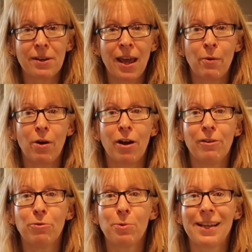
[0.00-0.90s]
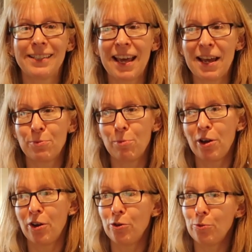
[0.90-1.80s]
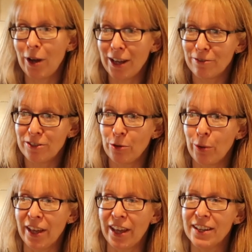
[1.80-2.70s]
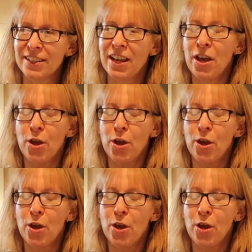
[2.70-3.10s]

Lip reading: Now I've always had my own way of doing it,